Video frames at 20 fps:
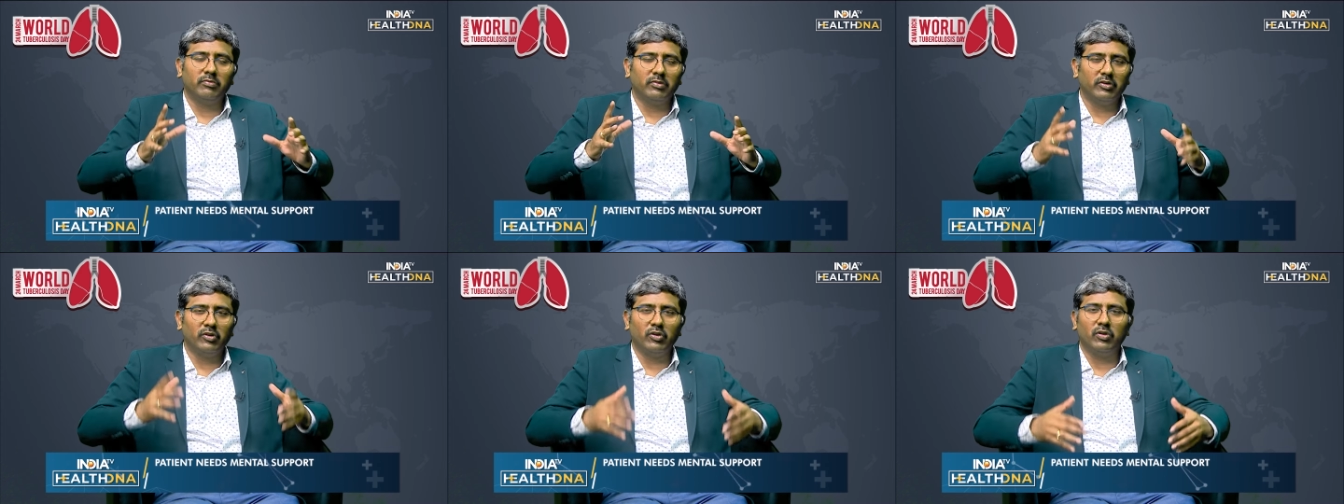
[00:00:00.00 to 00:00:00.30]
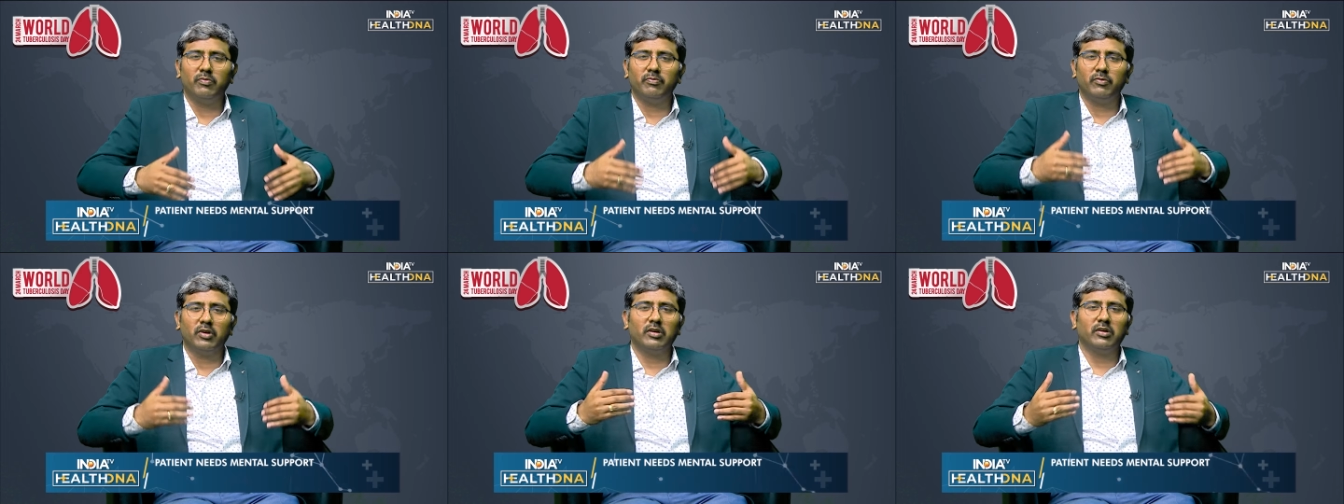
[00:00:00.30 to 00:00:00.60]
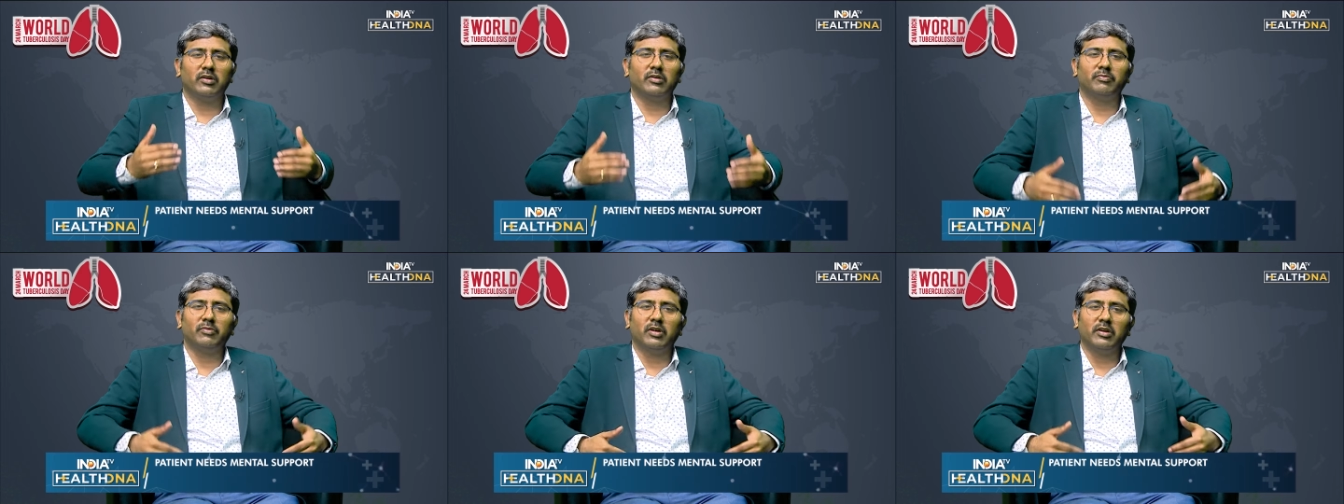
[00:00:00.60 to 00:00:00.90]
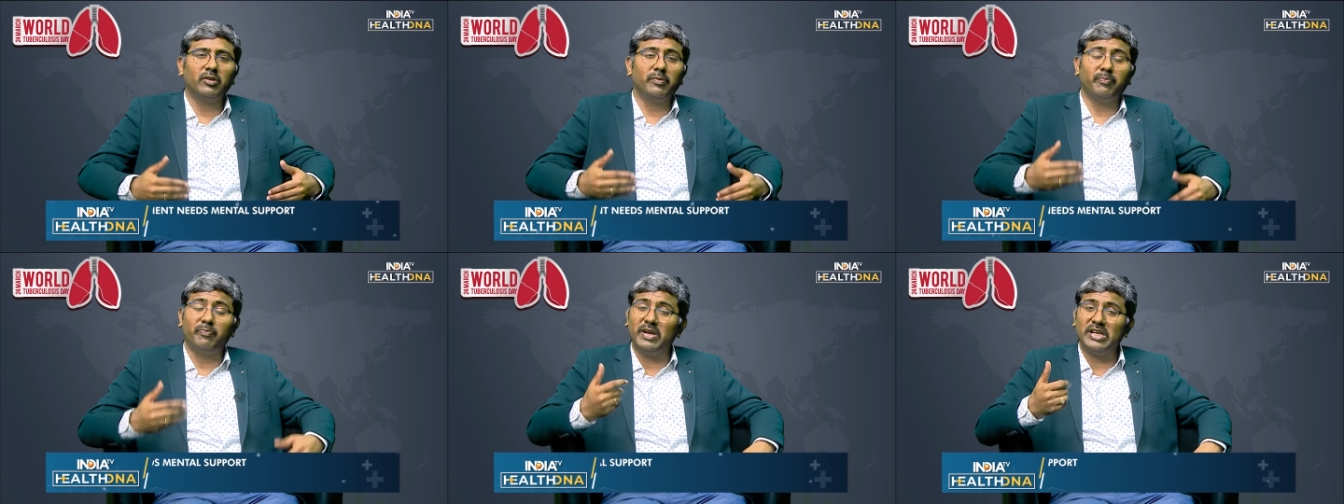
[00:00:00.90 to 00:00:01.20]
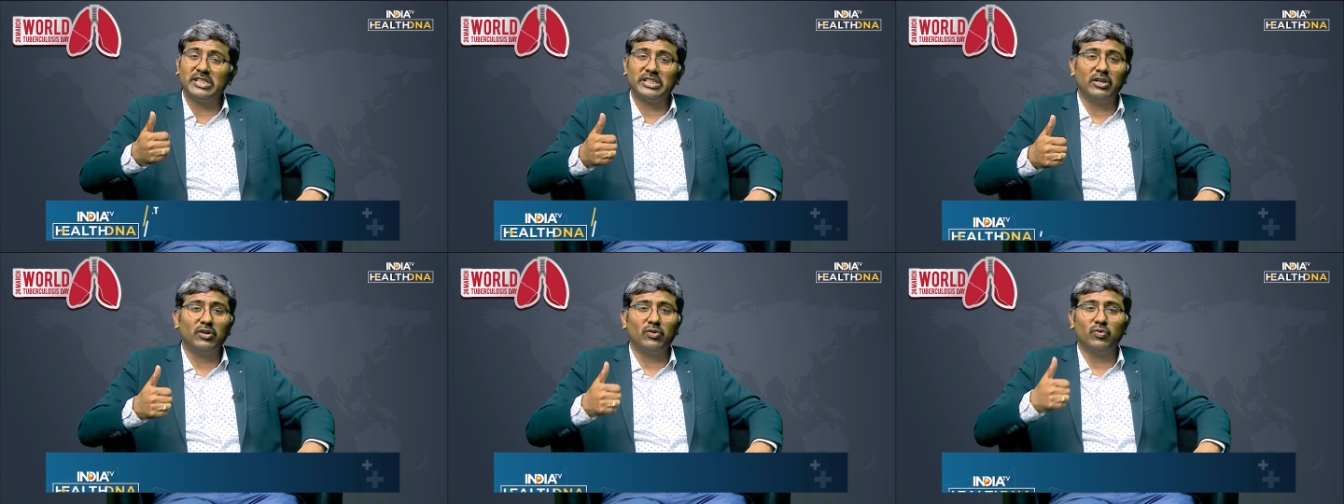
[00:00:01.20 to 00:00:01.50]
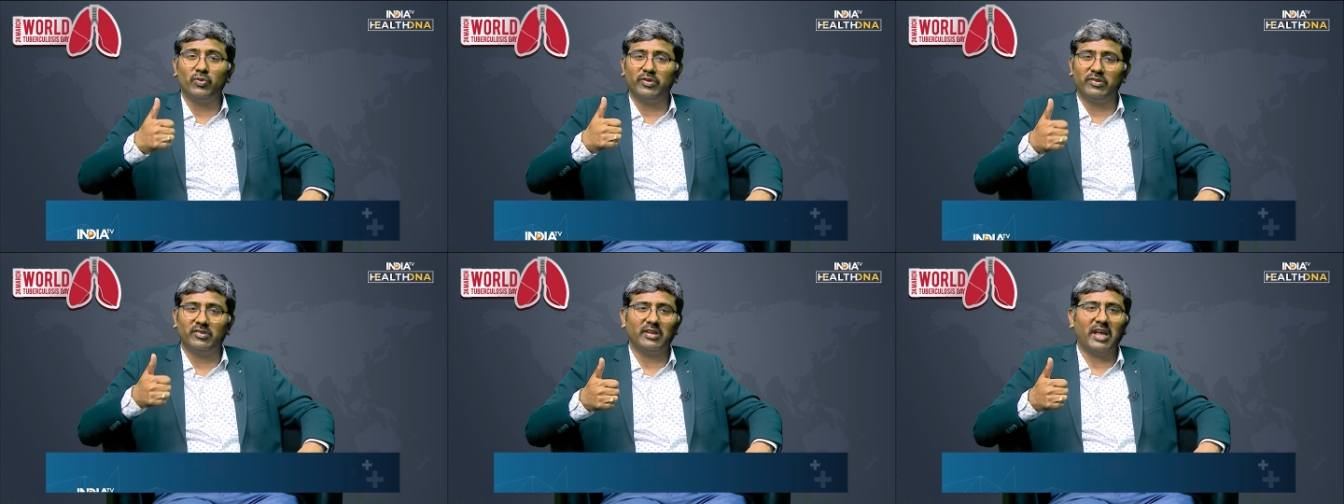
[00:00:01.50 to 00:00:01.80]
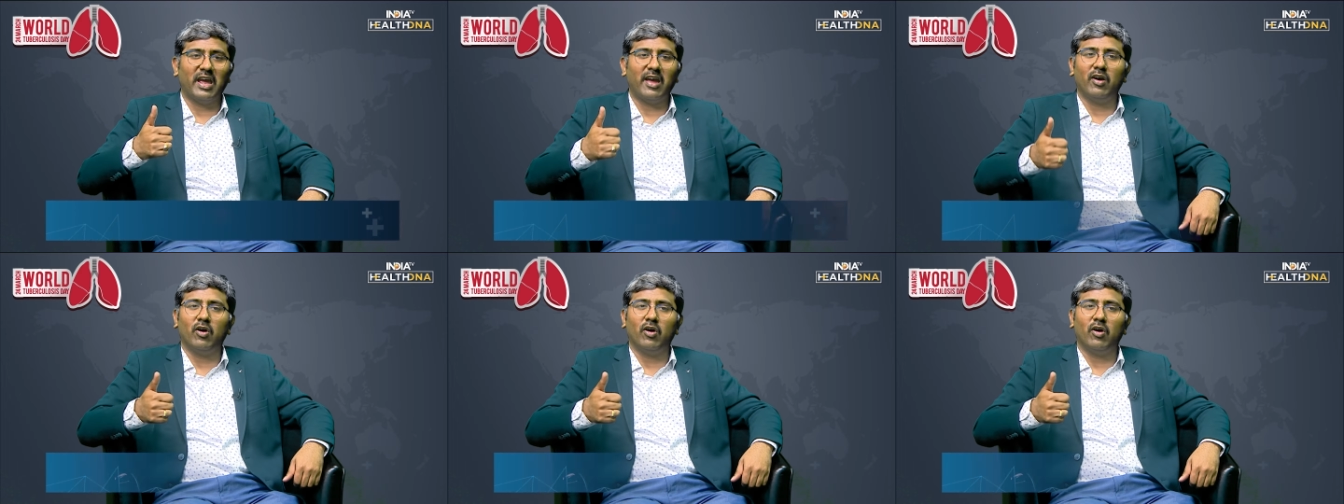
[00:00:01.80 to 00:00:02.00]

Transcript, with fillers: you know uh, the patient who is